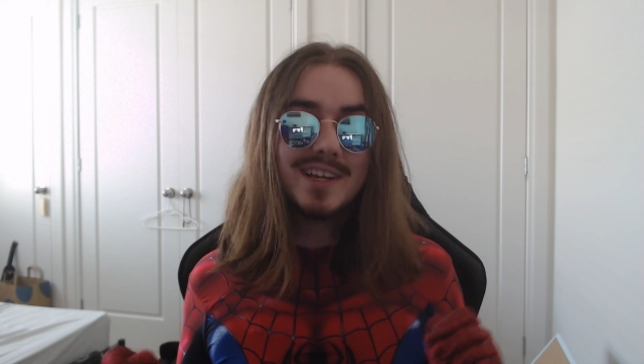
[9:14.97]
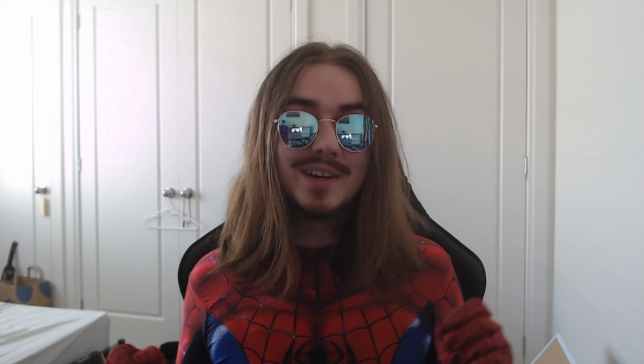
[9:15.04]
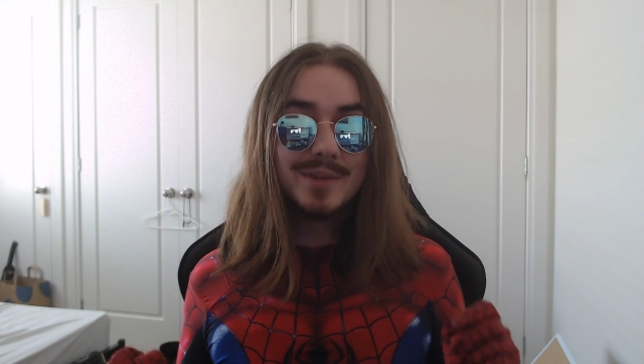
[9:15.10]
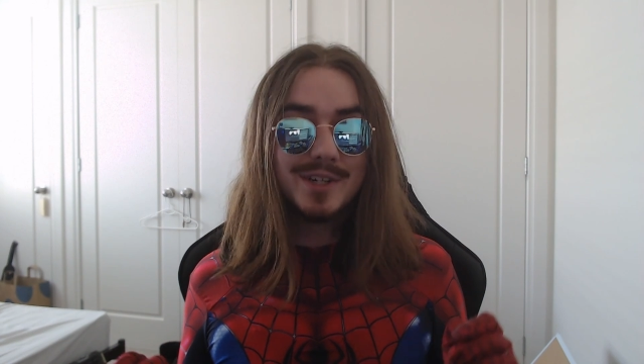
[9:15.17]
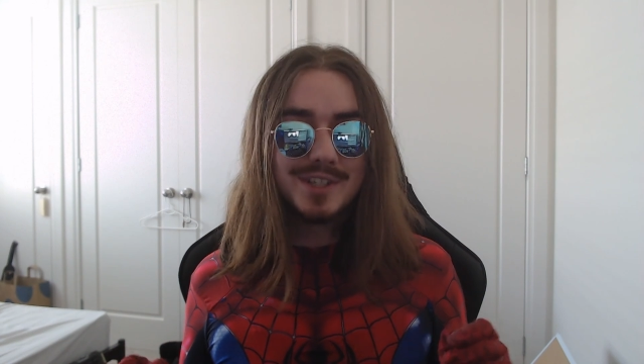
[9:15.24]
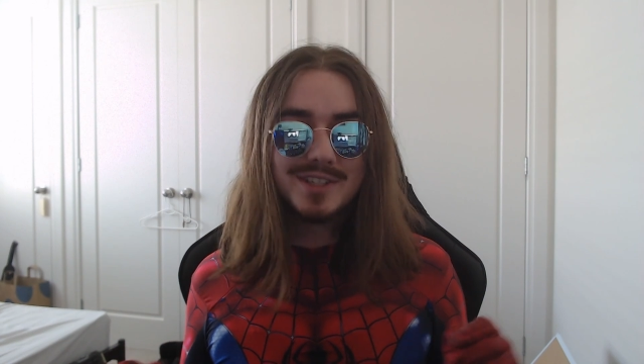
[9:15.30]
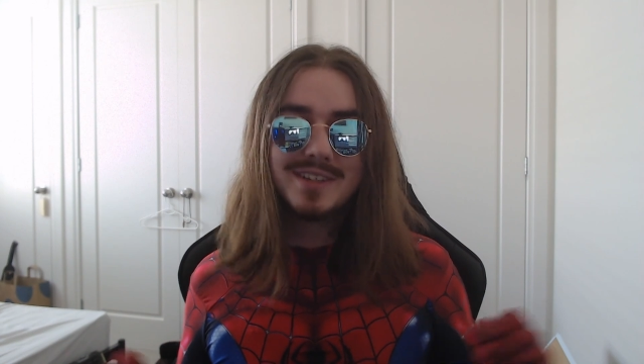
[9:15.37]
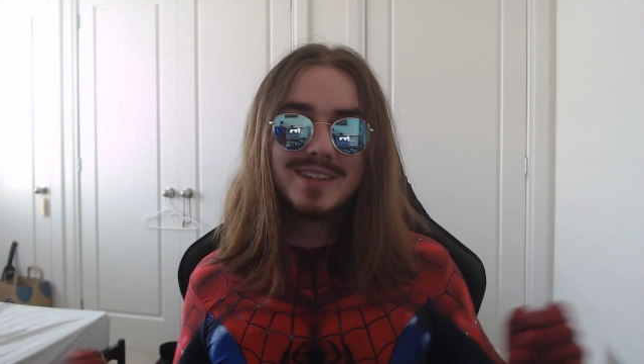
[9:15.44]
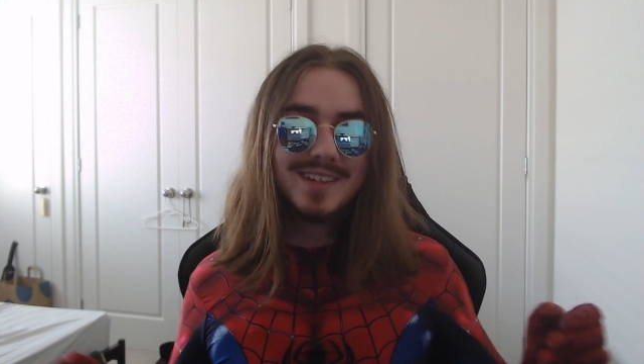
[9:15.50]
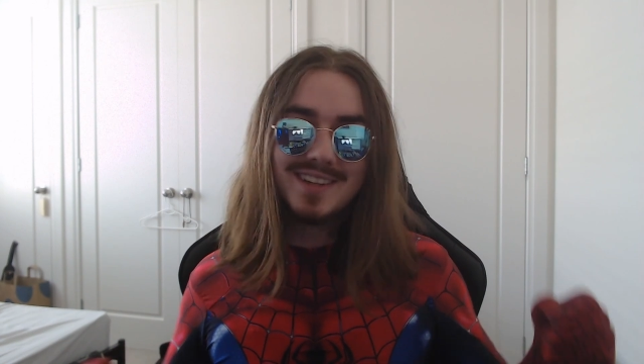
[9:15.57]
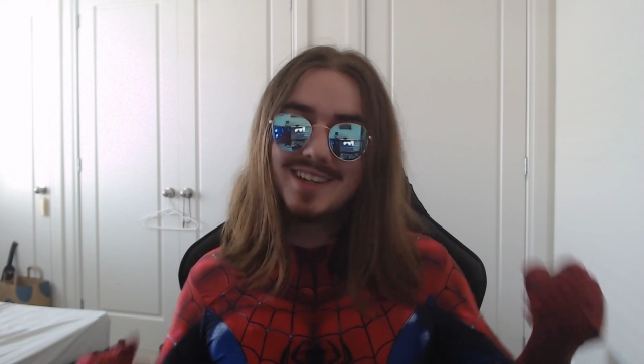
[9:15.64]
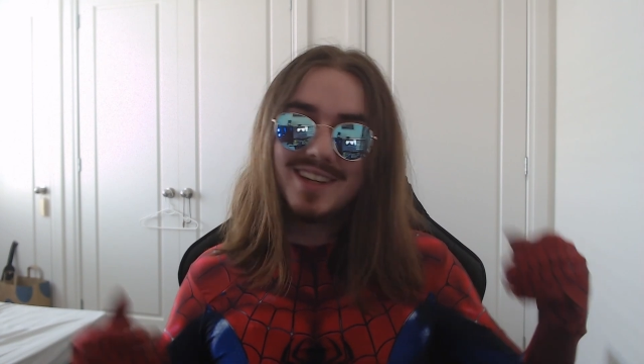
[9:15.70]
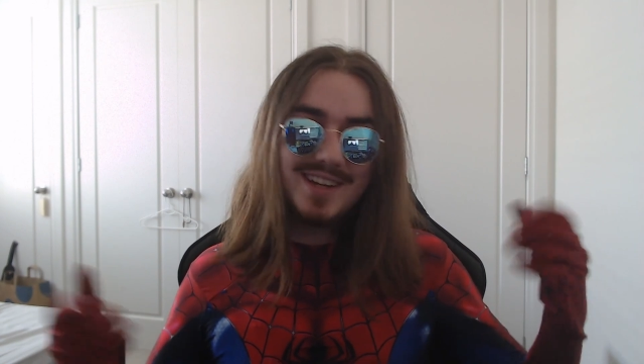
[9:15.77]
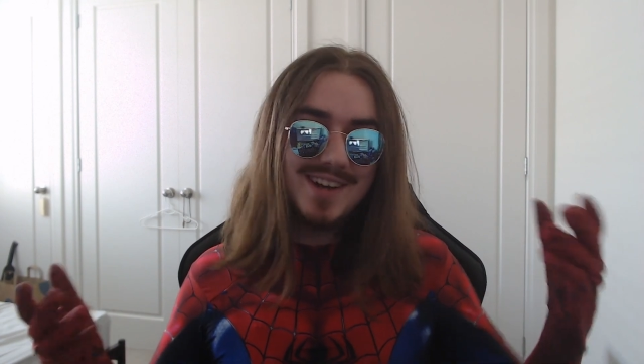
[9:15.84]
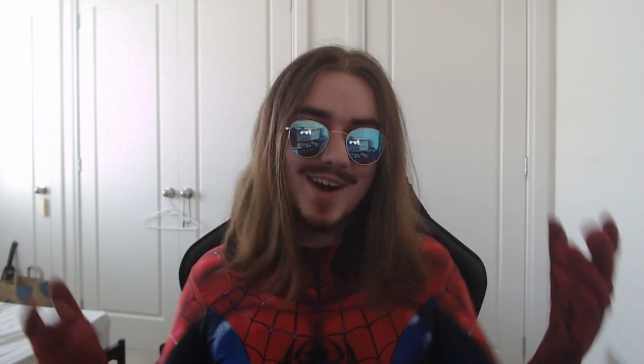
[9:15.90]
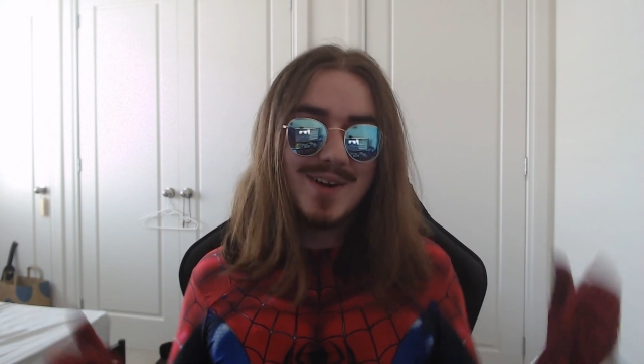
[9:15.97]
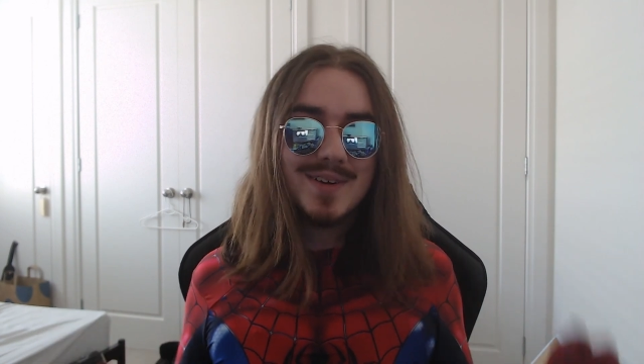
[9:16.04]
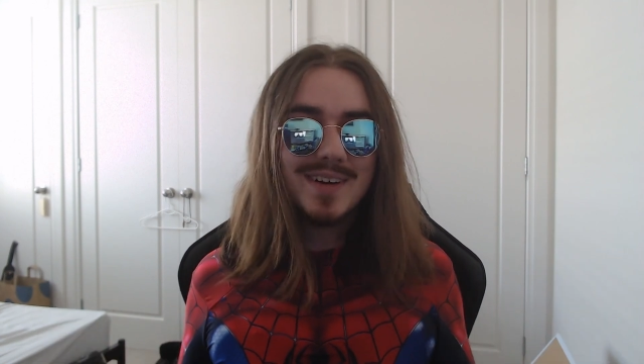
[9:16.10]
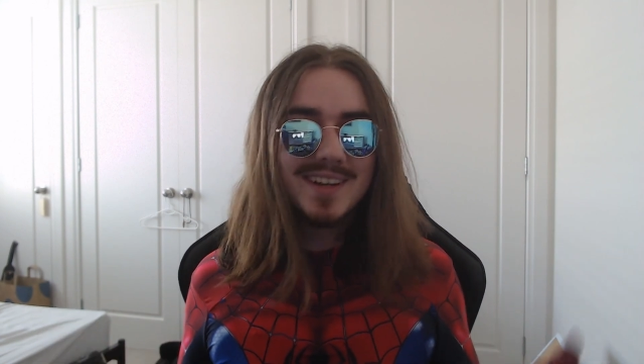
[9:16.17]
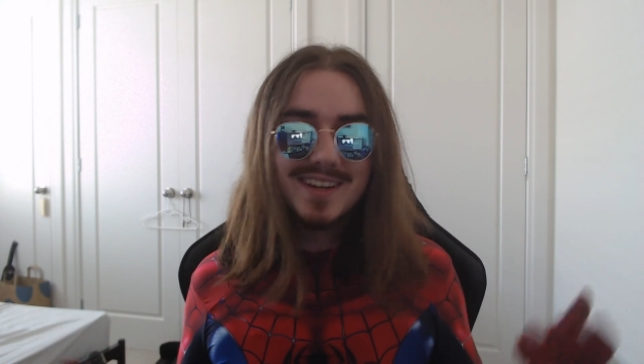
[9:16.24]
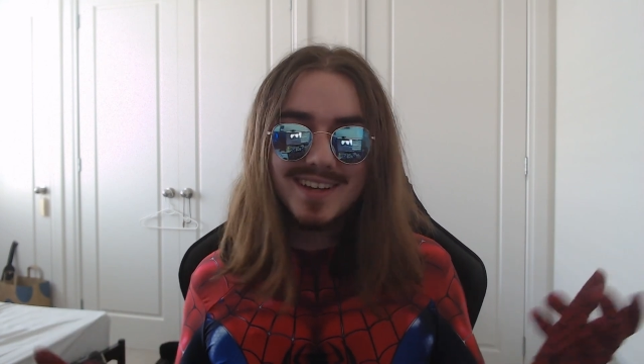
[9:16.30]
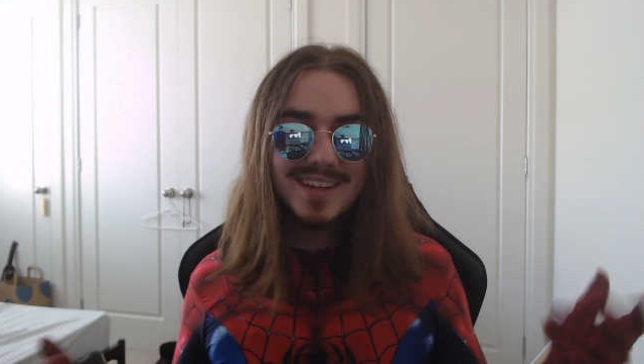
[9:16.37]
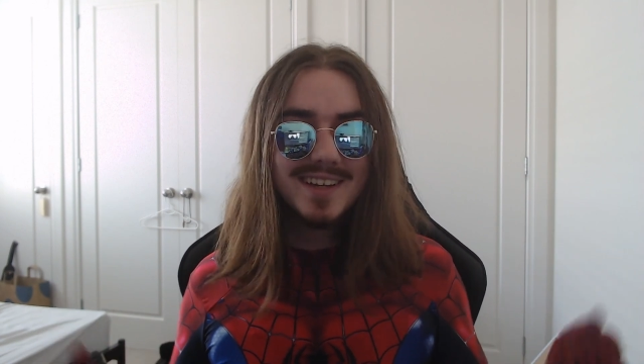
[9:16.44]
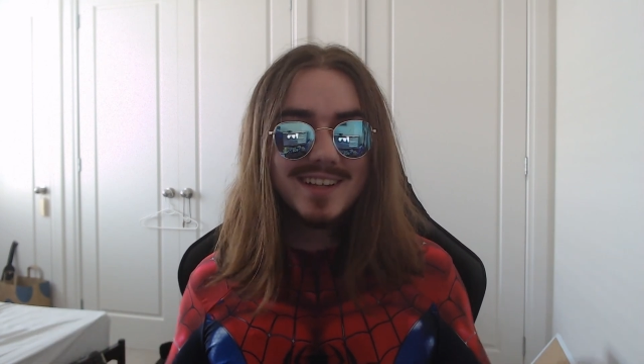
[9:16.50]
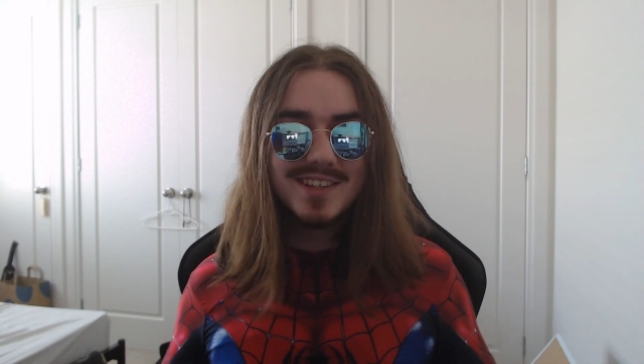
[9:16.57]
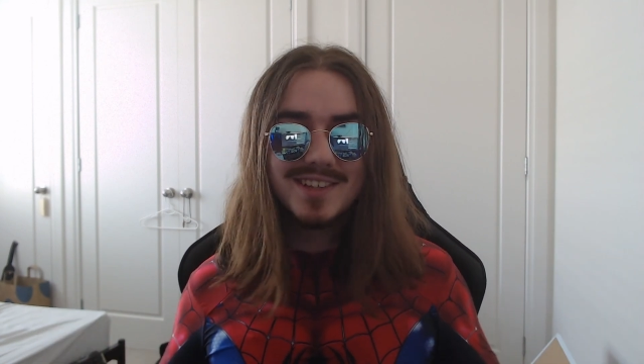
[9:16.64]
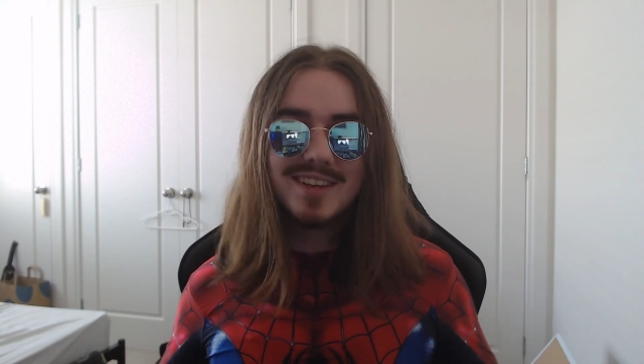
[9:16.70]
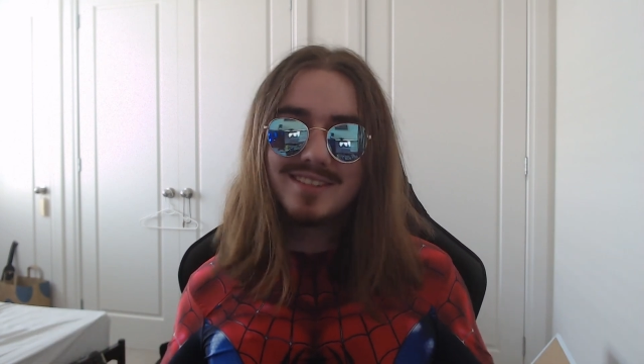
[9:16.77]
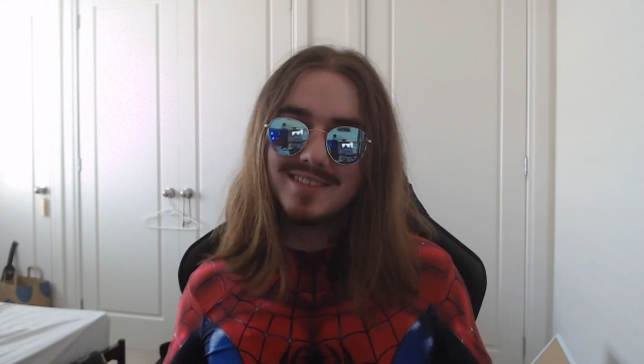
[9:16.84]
which, it's